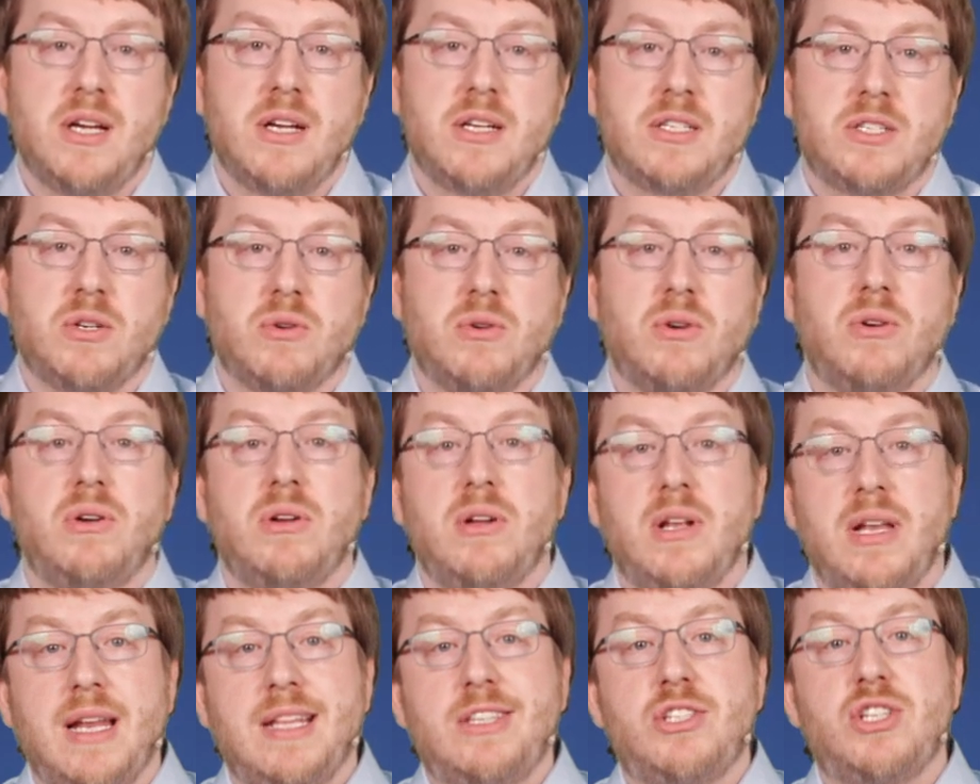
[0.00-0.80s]

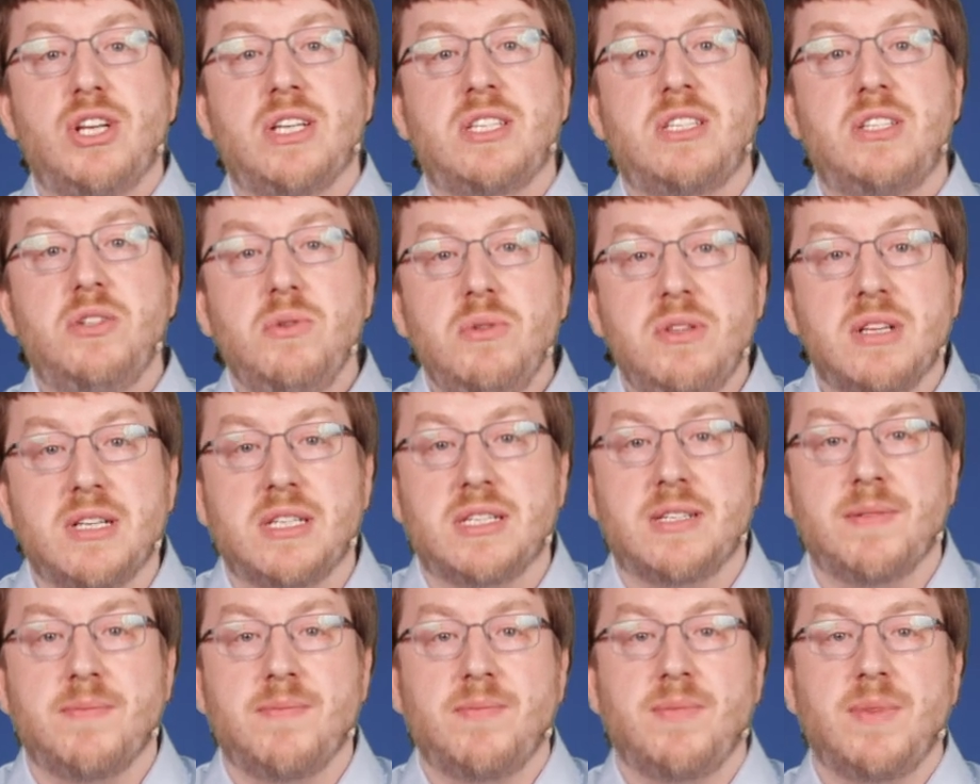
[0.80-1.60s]
So let's just do
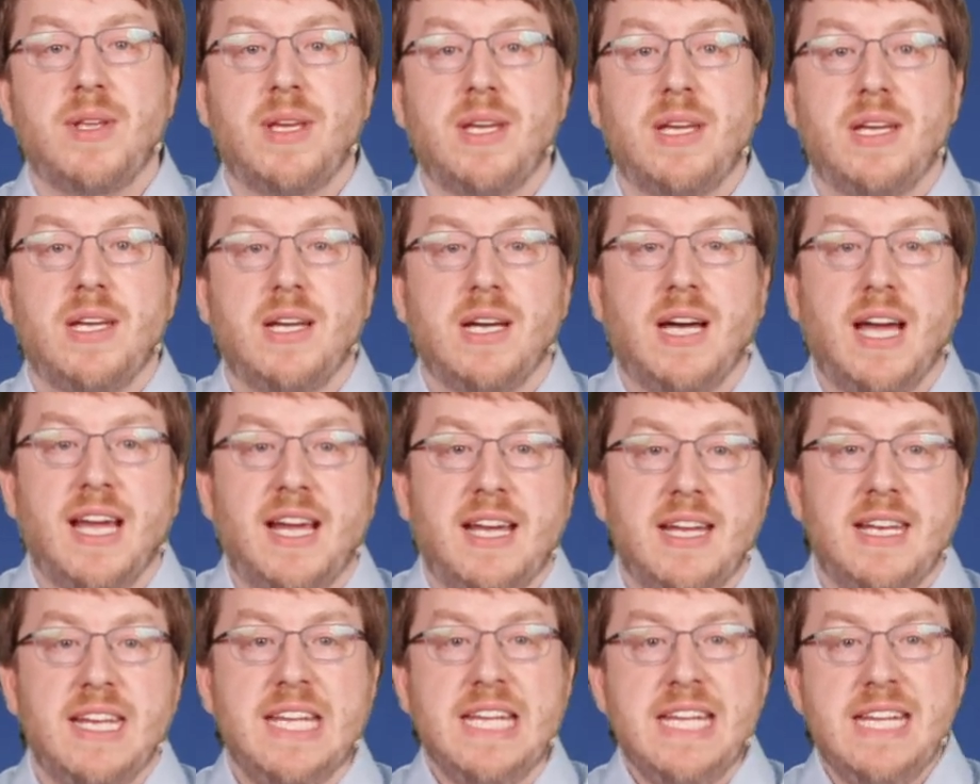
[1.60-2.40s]
this. I
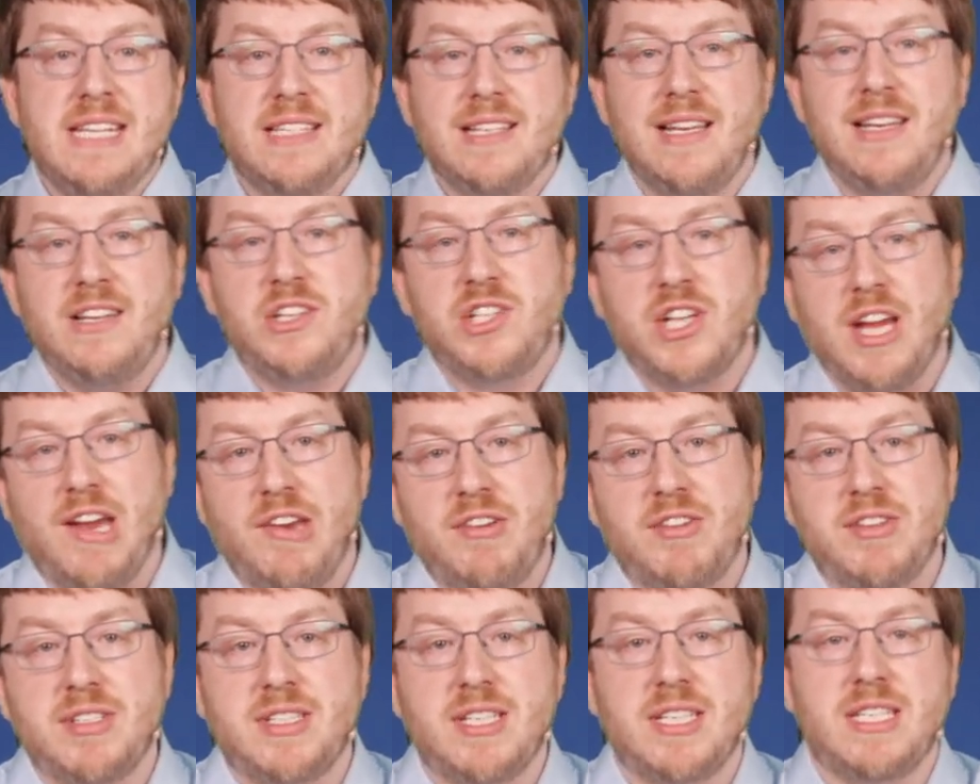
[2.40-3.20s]
can easily
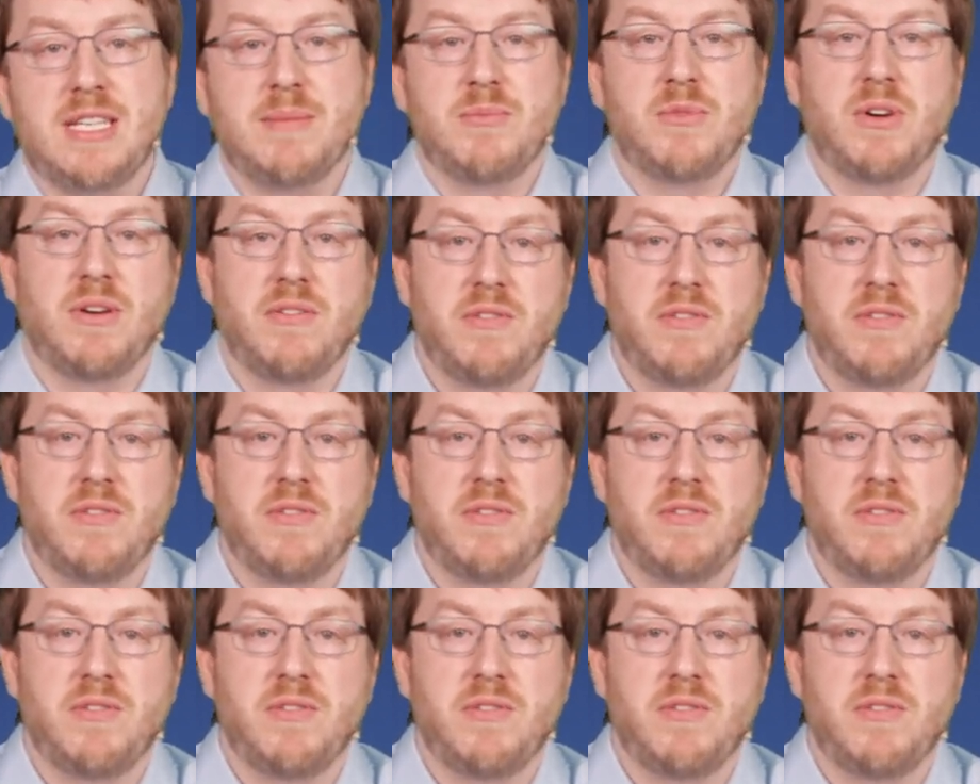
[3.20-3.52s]
change the system